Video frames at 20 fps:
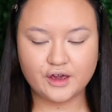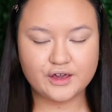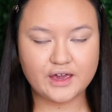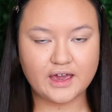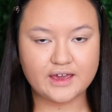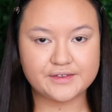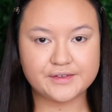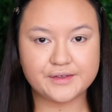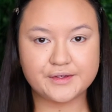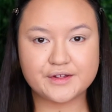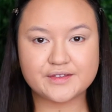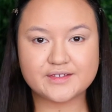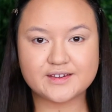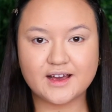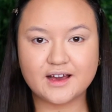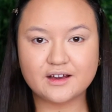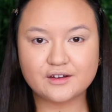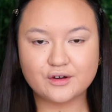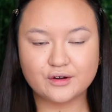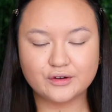Okay, so to
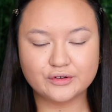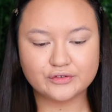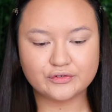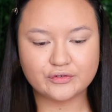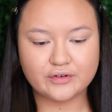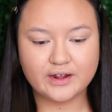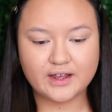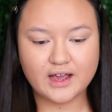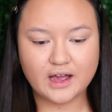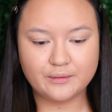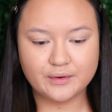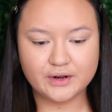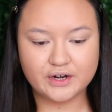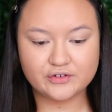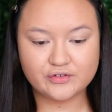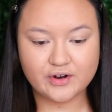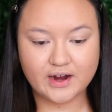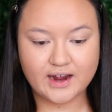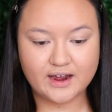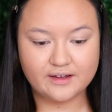start contouring, I
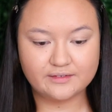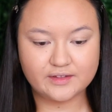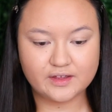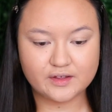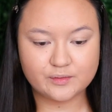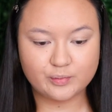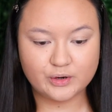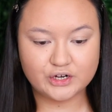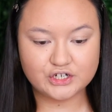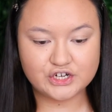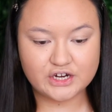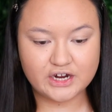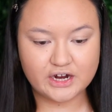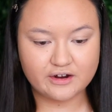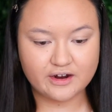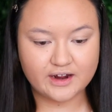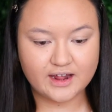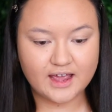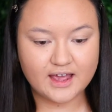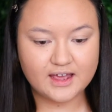want to try out this brush
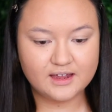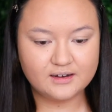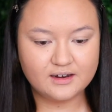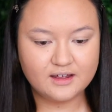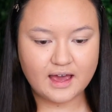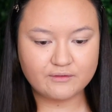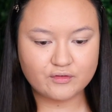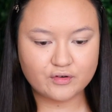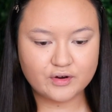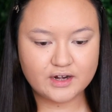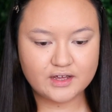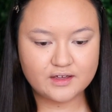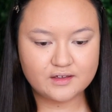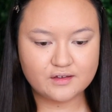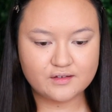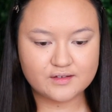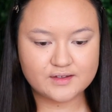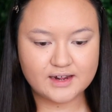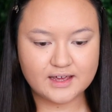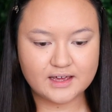here again. I've already
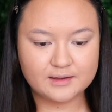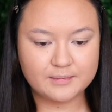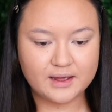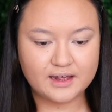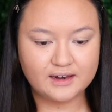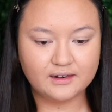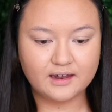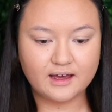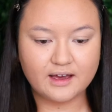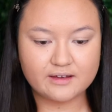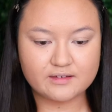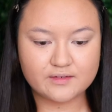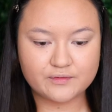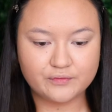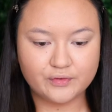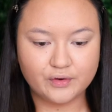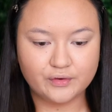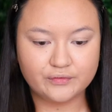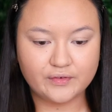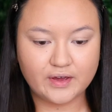used it in my last
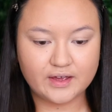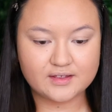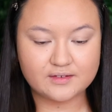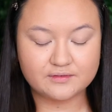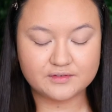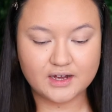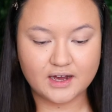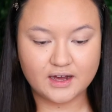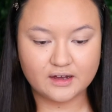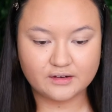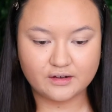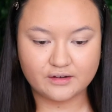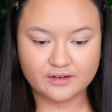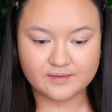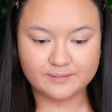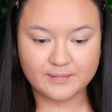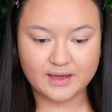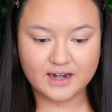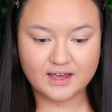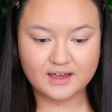full face of Tarte
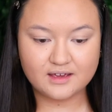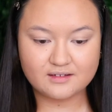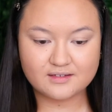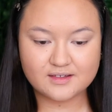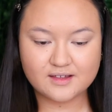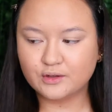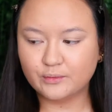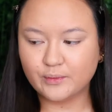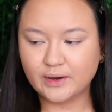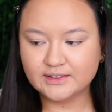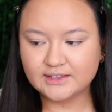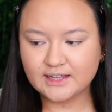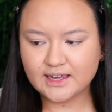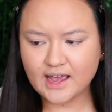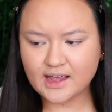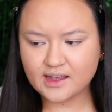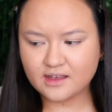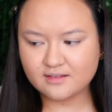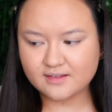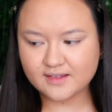cosmetics. The one thing
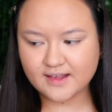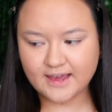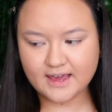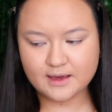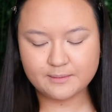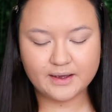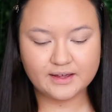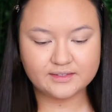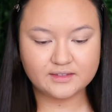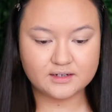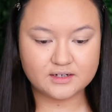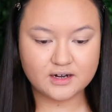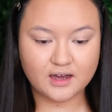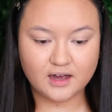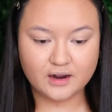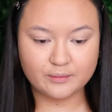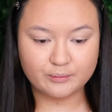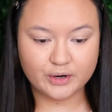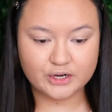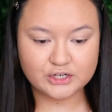I can say about the
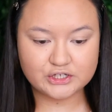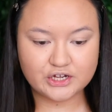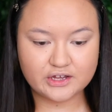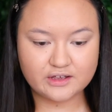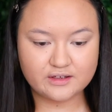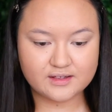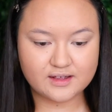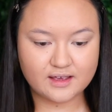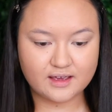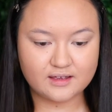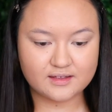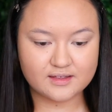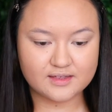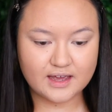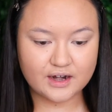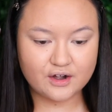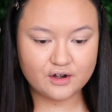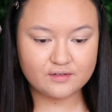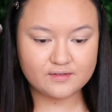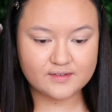Tarte brushes is
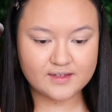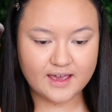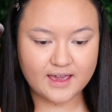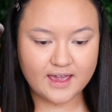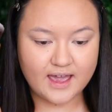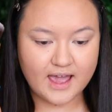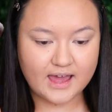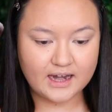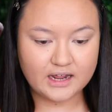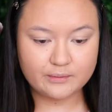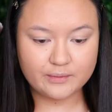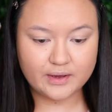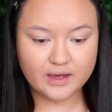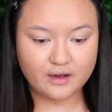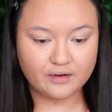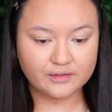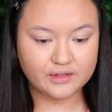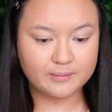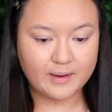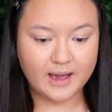they don't say
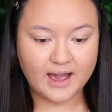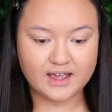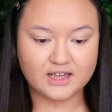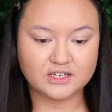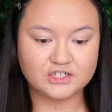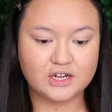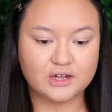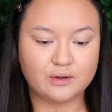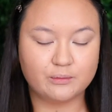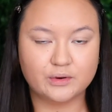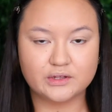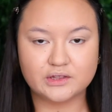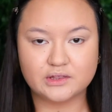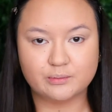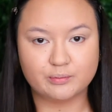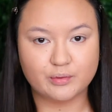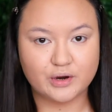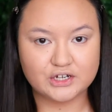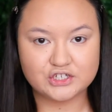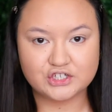anywhere on the packaging what
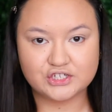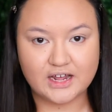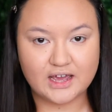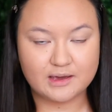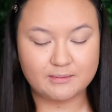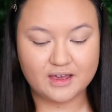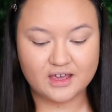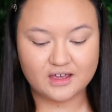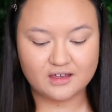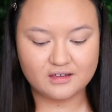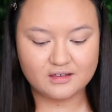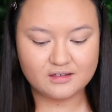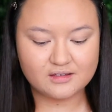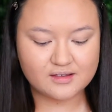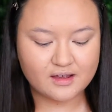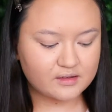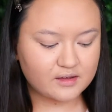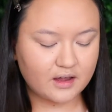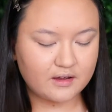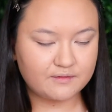the brush name
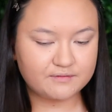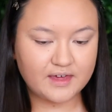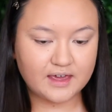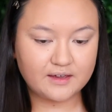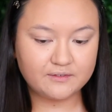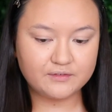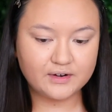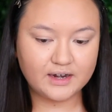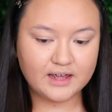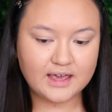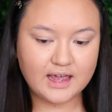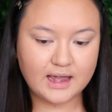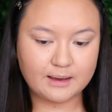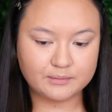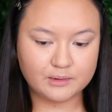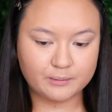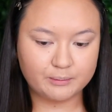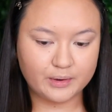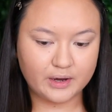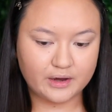is. So I've thankfully
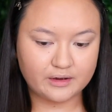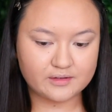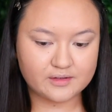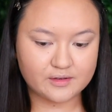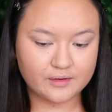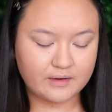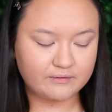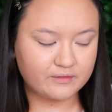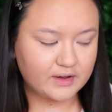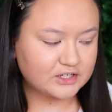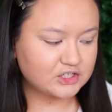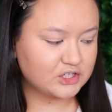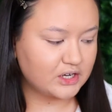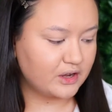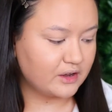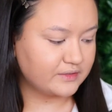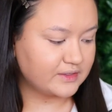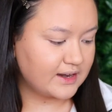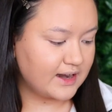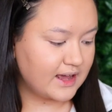kept the box, so I've
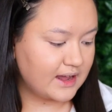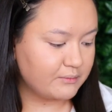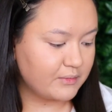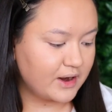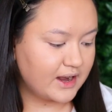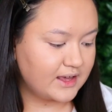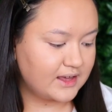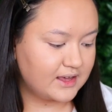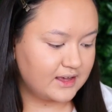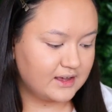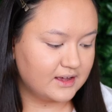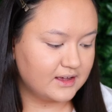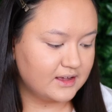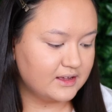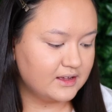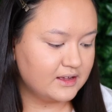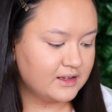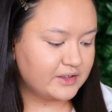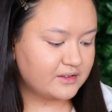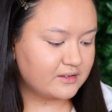actually got the name right
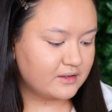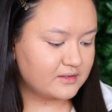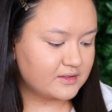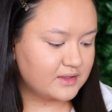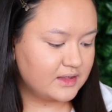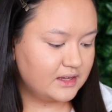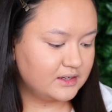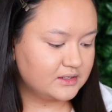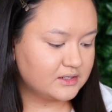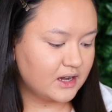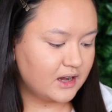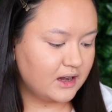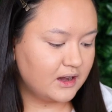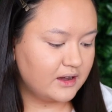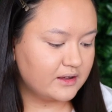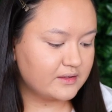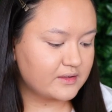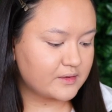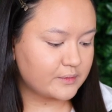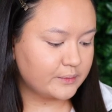here. This is the
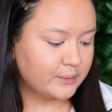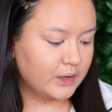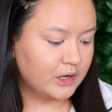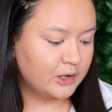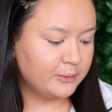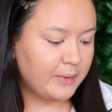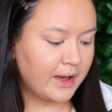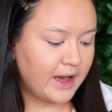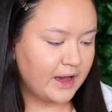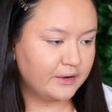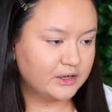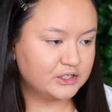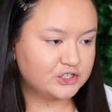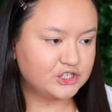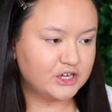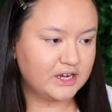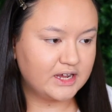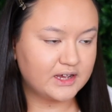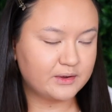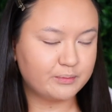Tarte Swirl Power
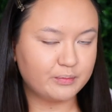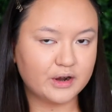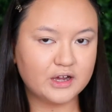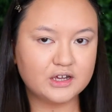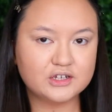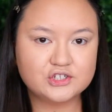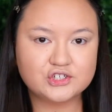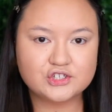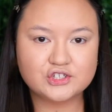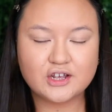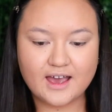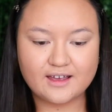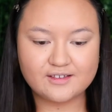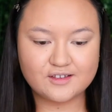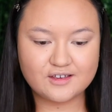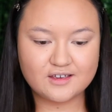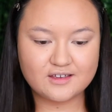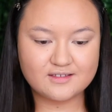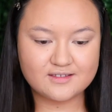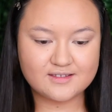Cheek Brush.
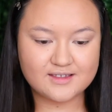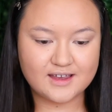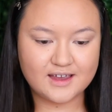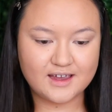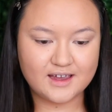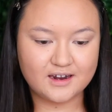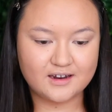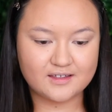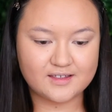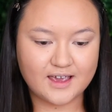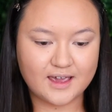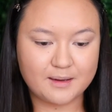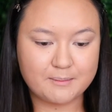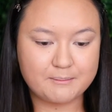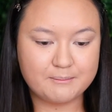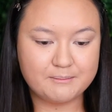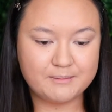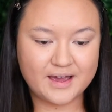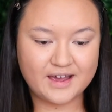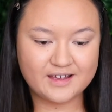As you can see, it is a
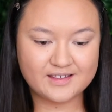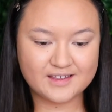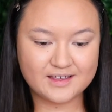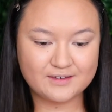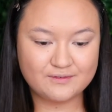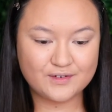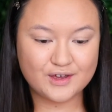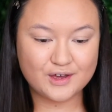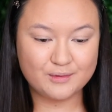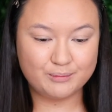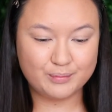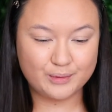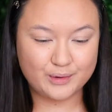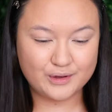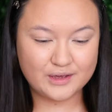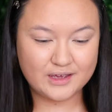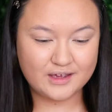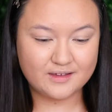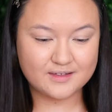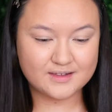massive
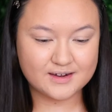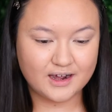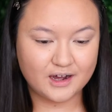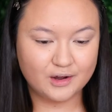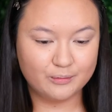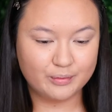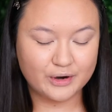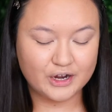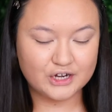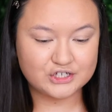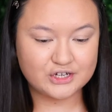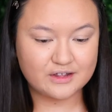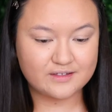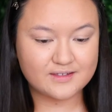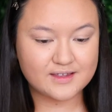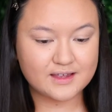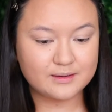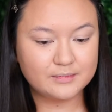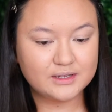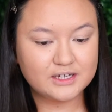kabuki style brush.
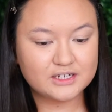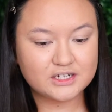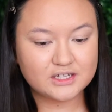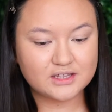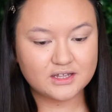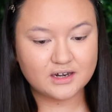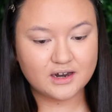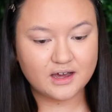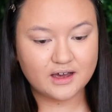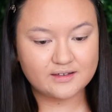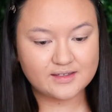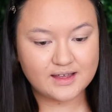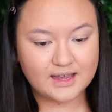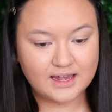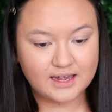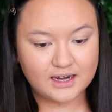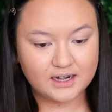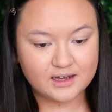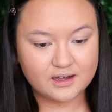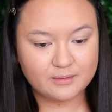It's similar to the NARS
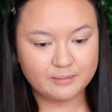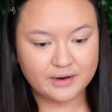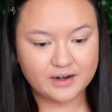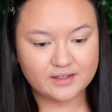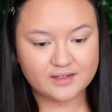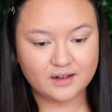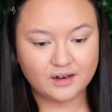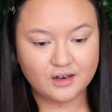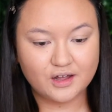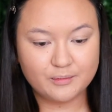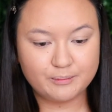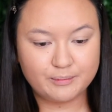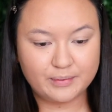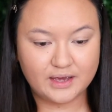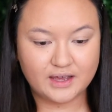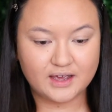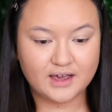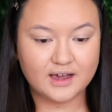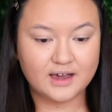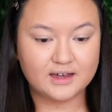Eater, but it's a lot
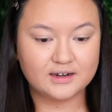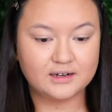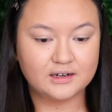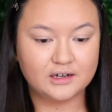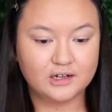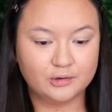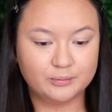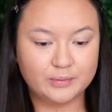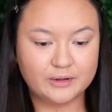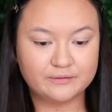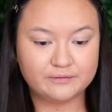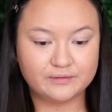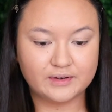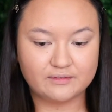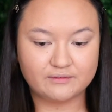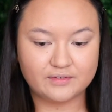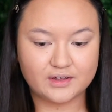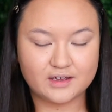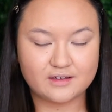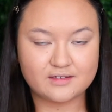bigger and a little bit
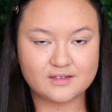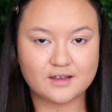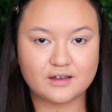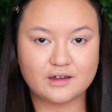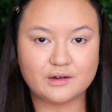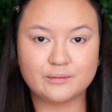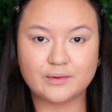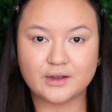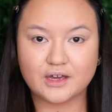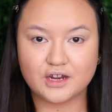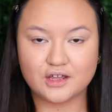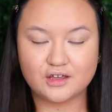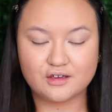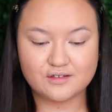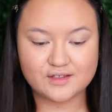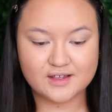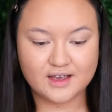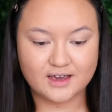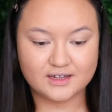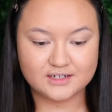fluffier. So we're going to
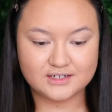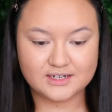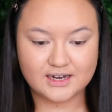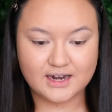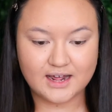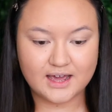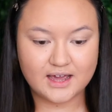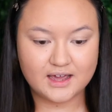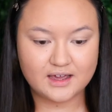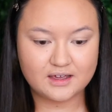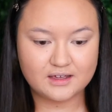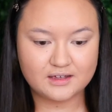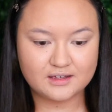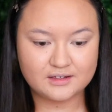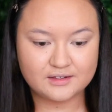use her today.